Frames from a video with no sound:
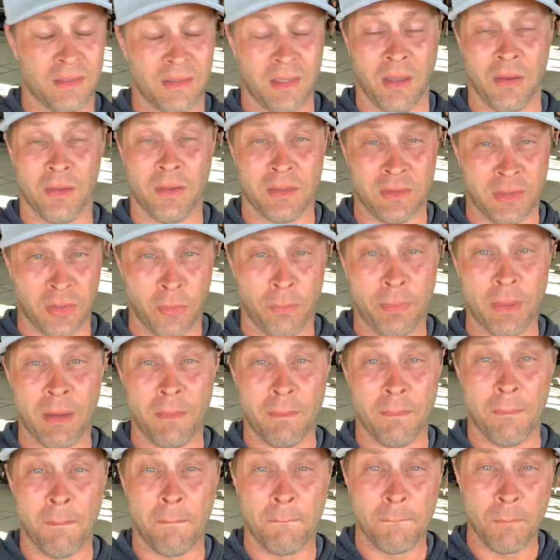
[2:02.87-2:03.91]
little bit
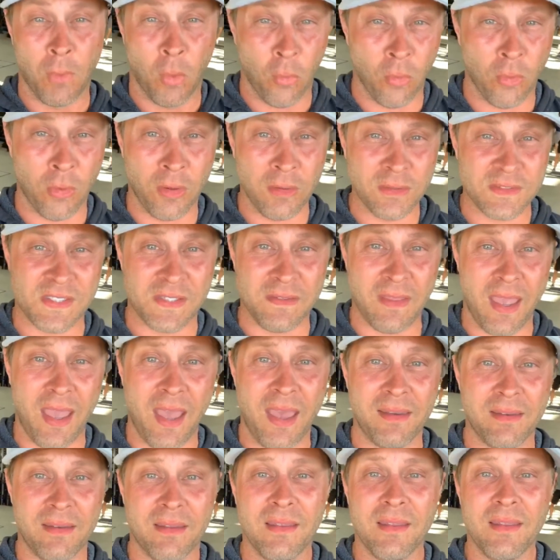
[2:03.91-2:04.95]
more to that,
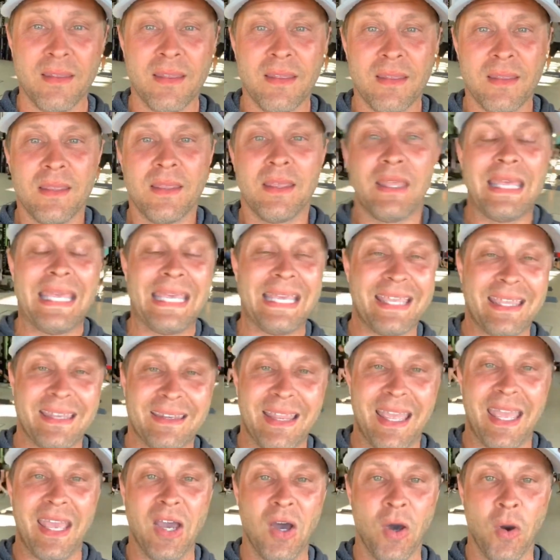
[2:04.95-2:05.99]
it can
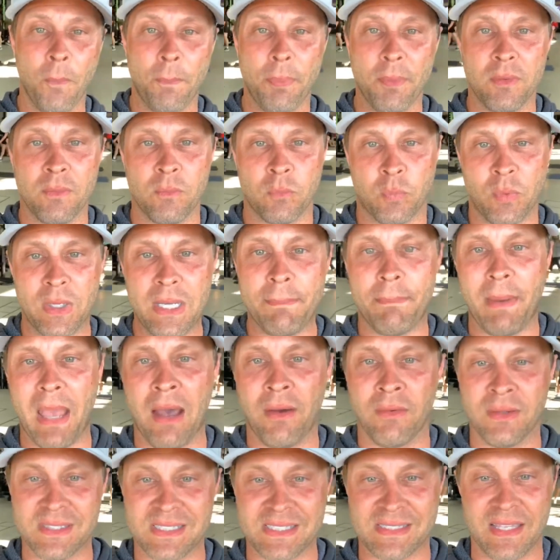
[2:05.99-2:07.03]
help
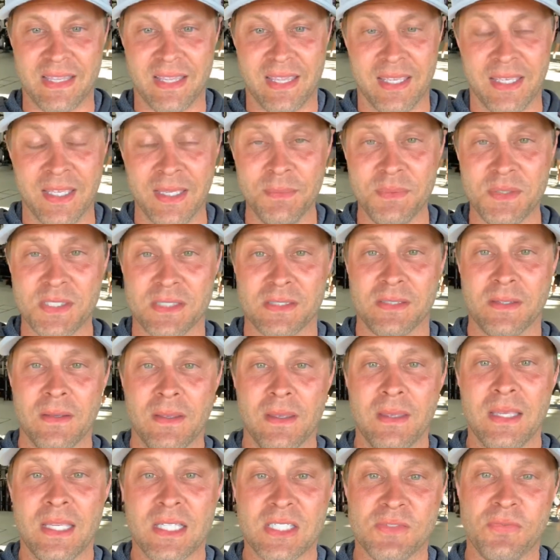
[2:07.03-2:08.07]
rebalance the hips
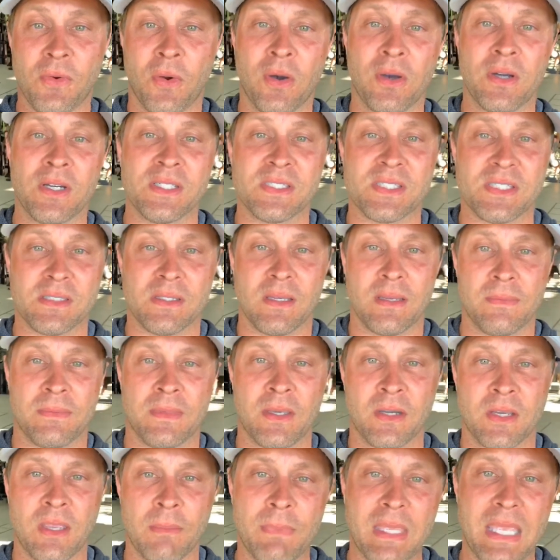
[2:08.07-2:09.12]
as far as there
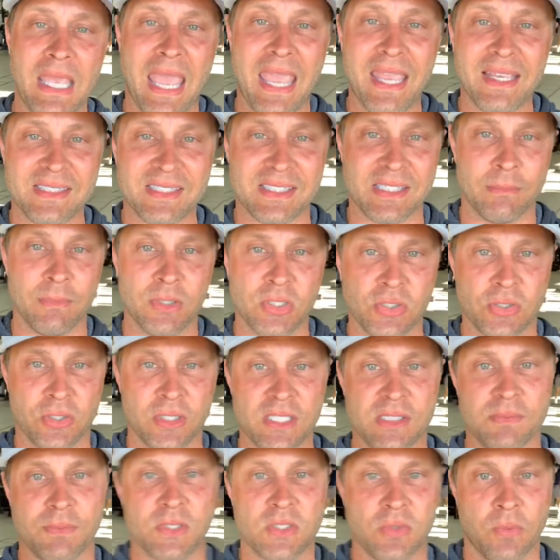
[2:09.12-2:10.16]
can be
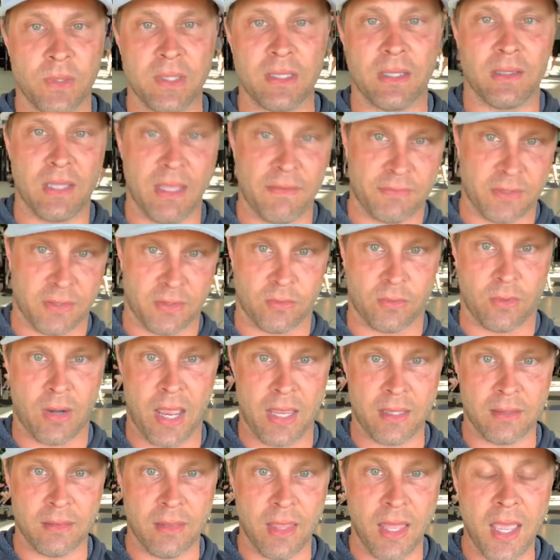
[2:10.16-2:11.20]
asymmetries between the left and the
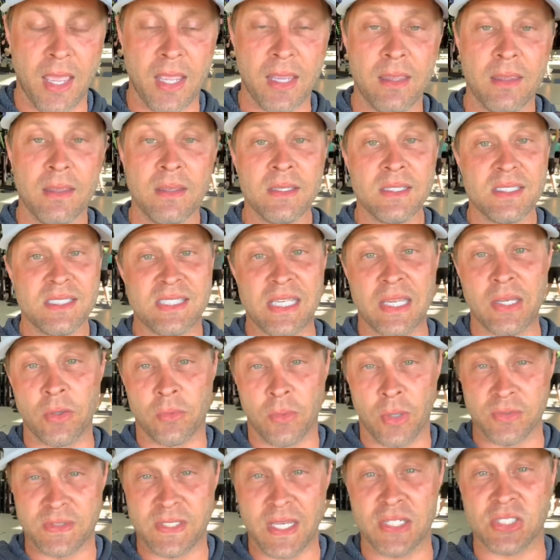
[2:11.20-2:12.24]
right leg. Say you're
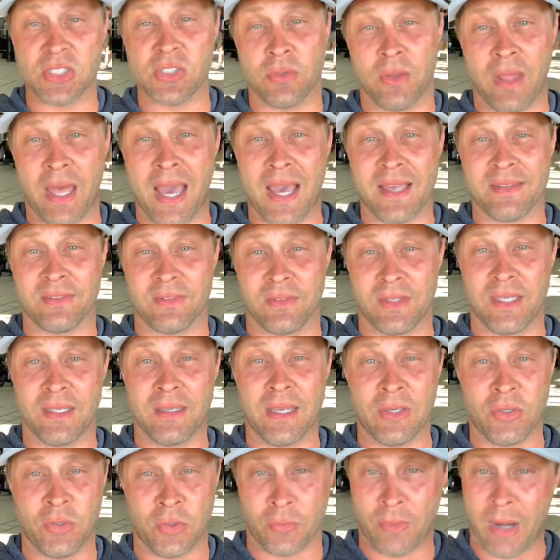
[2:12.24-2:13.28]
a rotational athlete
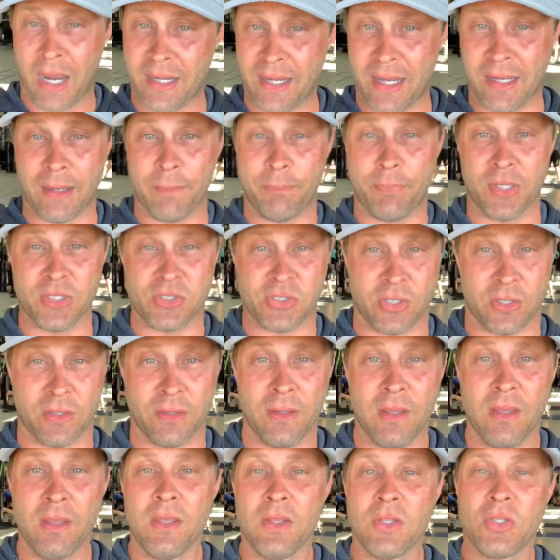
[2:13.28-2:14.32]
and you're a right-handed pitcher.
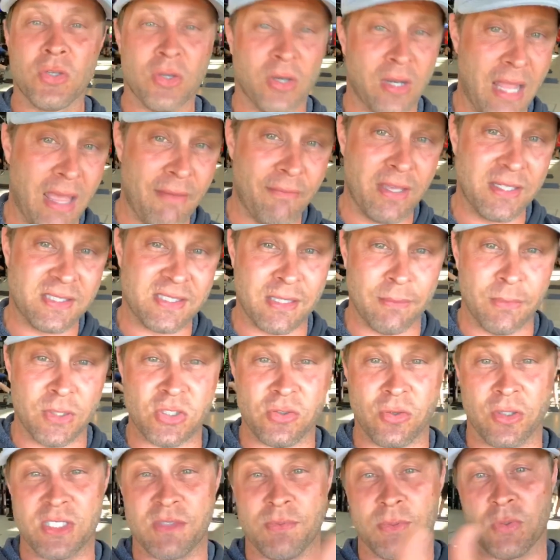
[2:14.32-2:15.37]
You're going to have
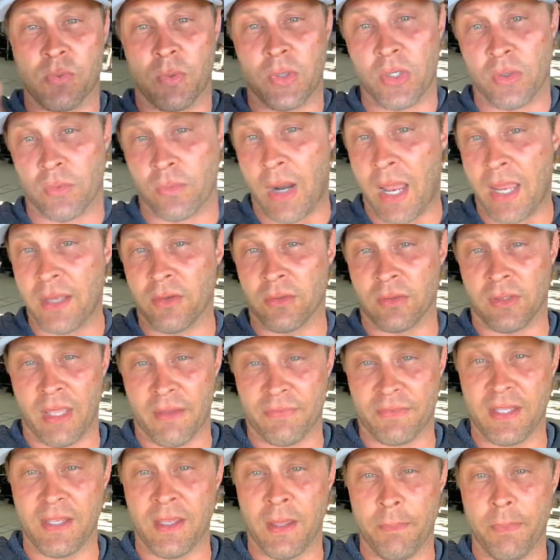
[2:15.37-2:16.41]
asymmetries between your right and your left
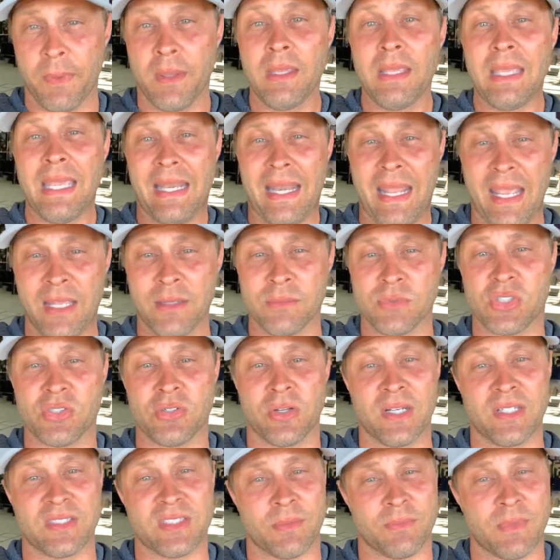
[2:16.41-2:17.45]
hip and
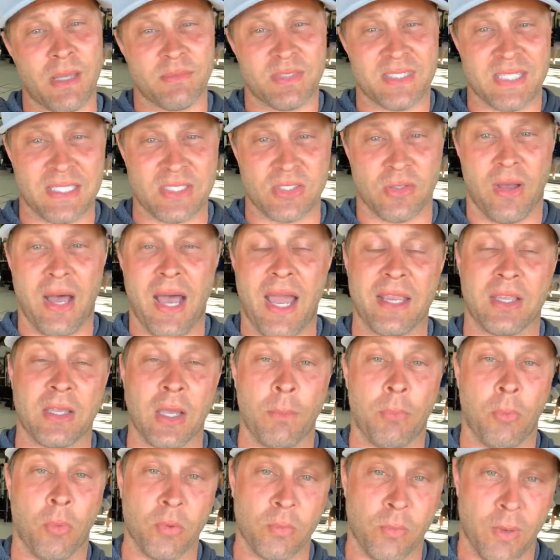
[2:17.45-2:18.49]
hamstrings. Sometimes things will hike
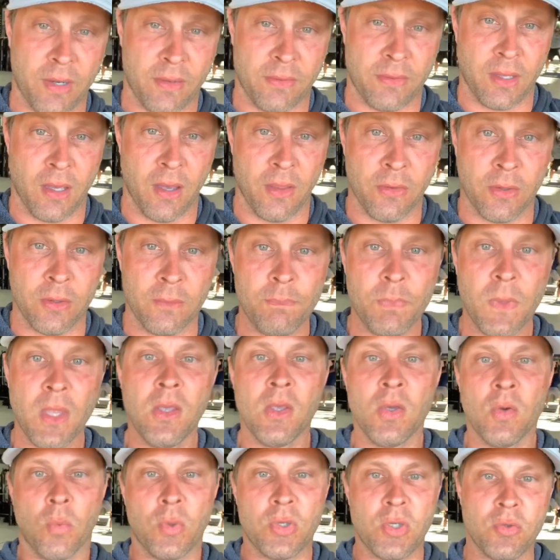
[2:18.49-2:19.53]
up one way or the other.
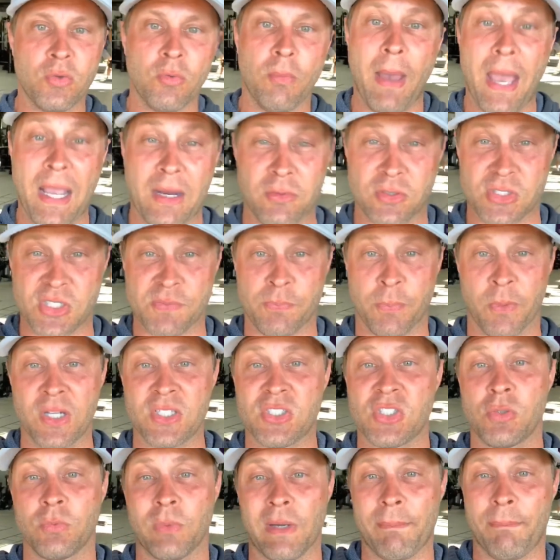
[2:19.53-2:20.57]
When you do backward
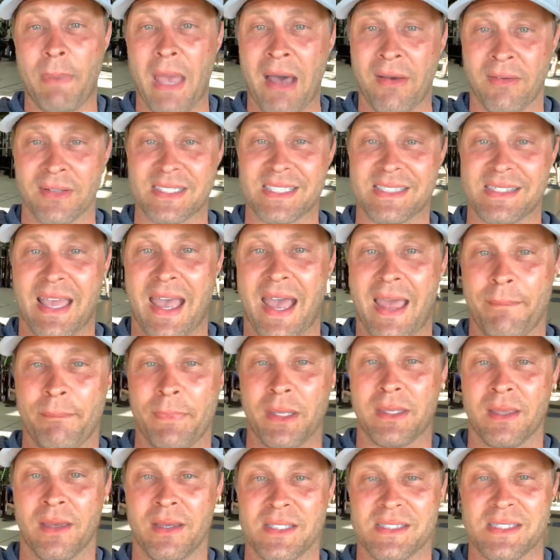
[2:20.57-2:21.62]
sprints, you rebalance that
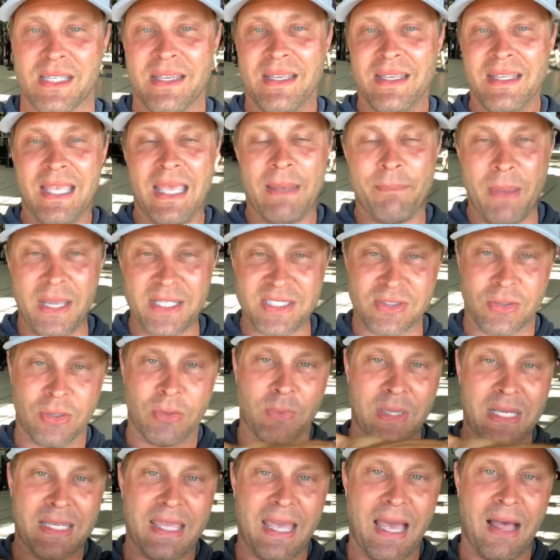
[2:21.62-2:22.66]
because it basically
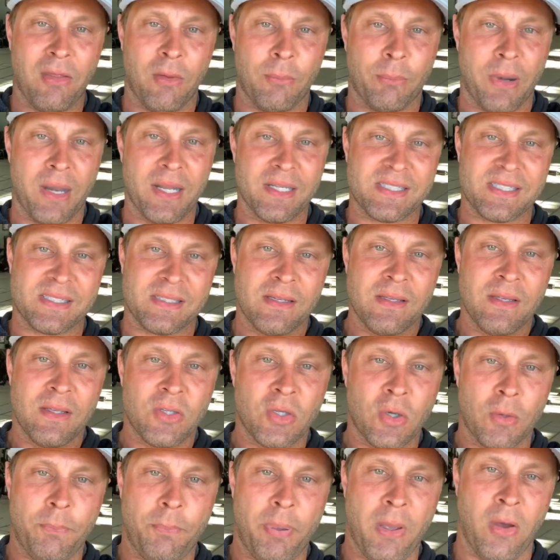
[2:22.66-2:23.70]
recalibrates
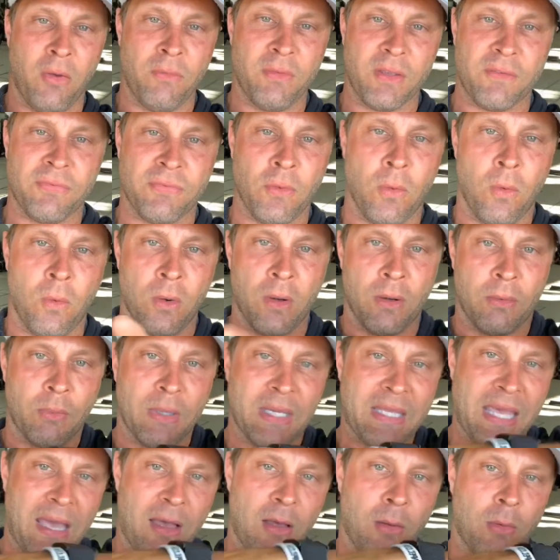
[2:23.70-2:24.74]
your pelvic floor. It
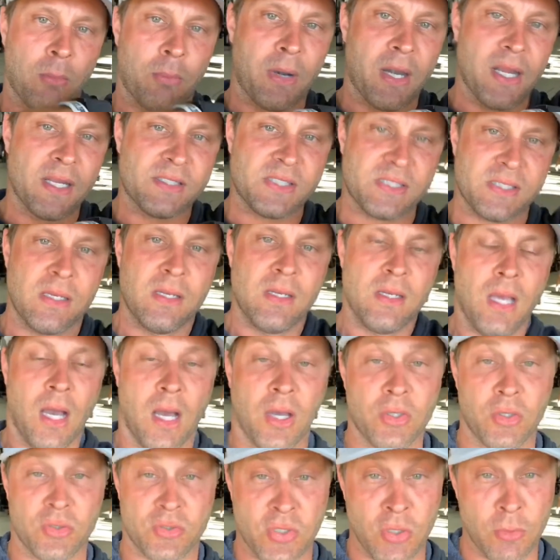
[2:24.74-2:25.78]
recalibrates
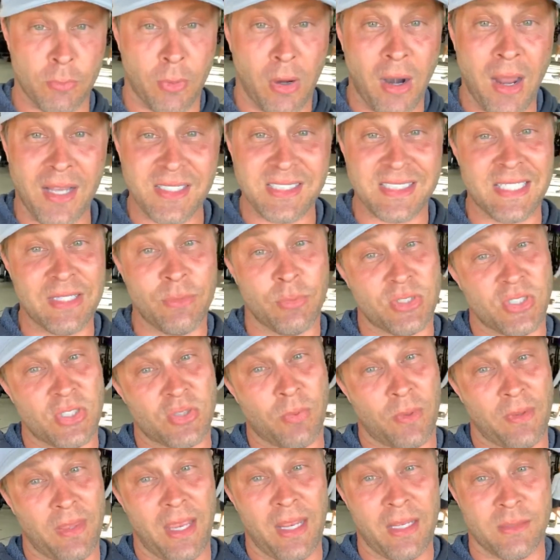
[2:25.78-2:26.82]
your tuberosity, which is
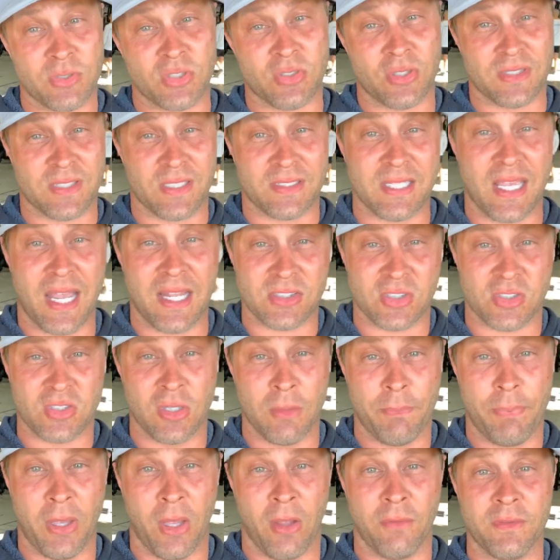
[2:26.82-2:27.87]
where the hamstrings attach to the
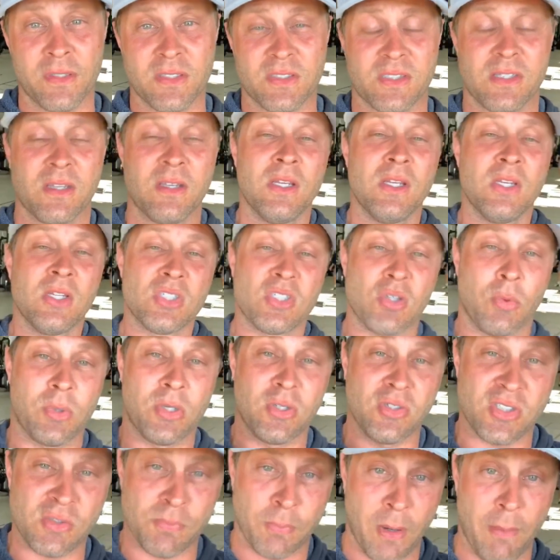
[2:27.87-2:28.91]
pelvis. So when you
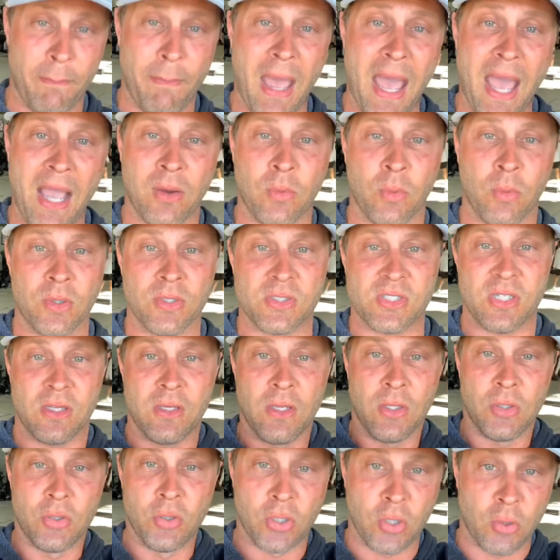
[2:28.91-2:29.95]
sprint backwards,
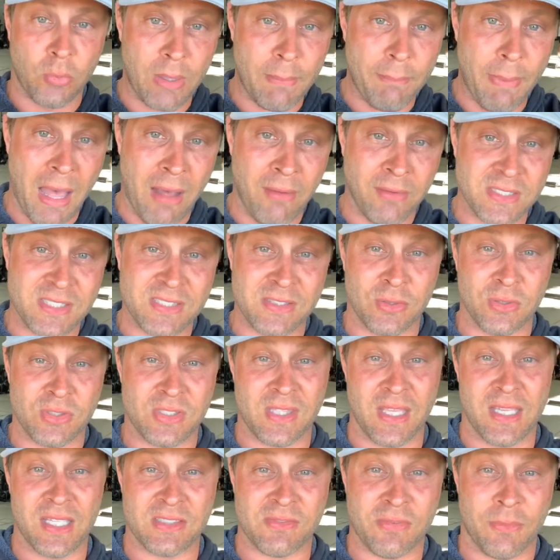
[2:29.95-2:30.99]
you're going to rebalance those
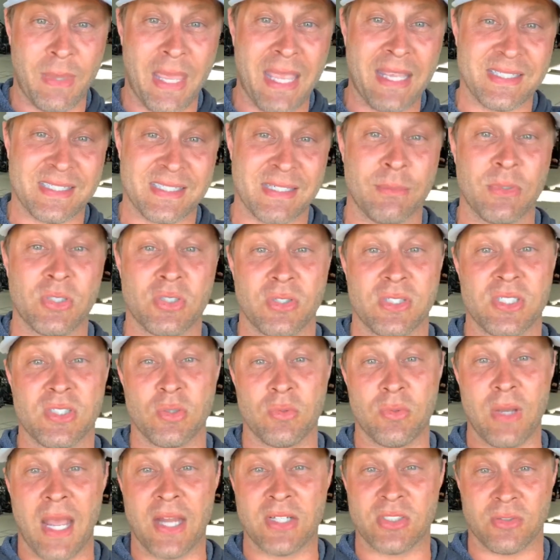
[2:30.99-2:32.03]
things from the asymmetries you
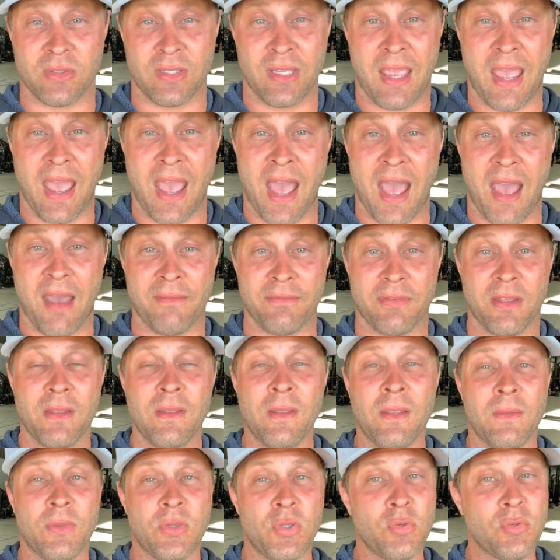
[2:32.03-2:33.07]
naturally have.
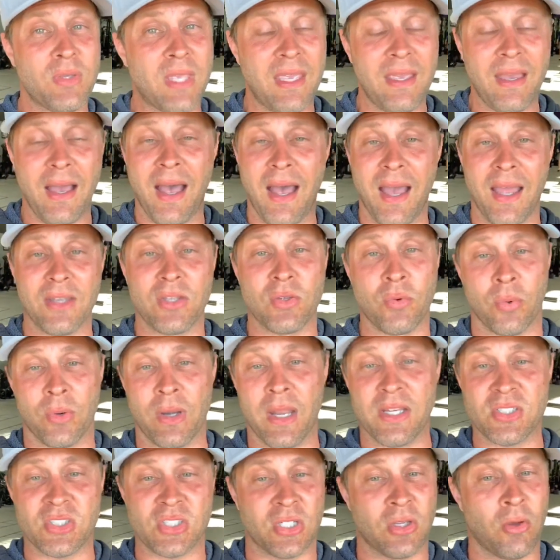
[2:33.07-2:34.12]
You can't hide
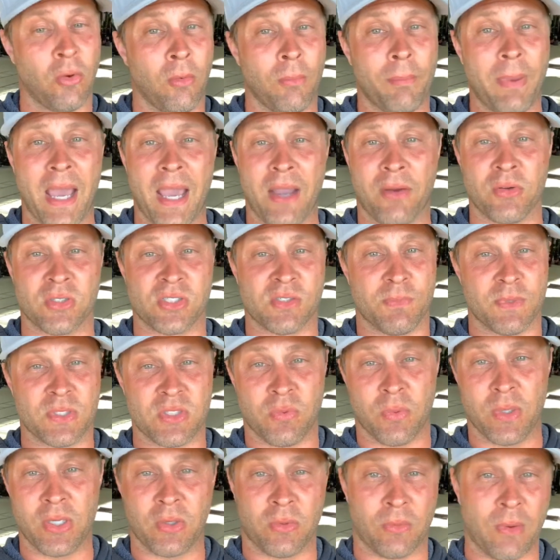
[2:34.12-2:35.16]
coordination going backwards
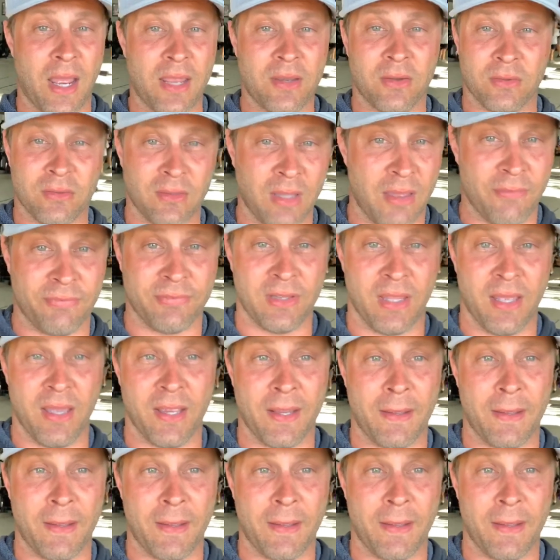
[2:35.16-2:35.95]
between your right and your left leg.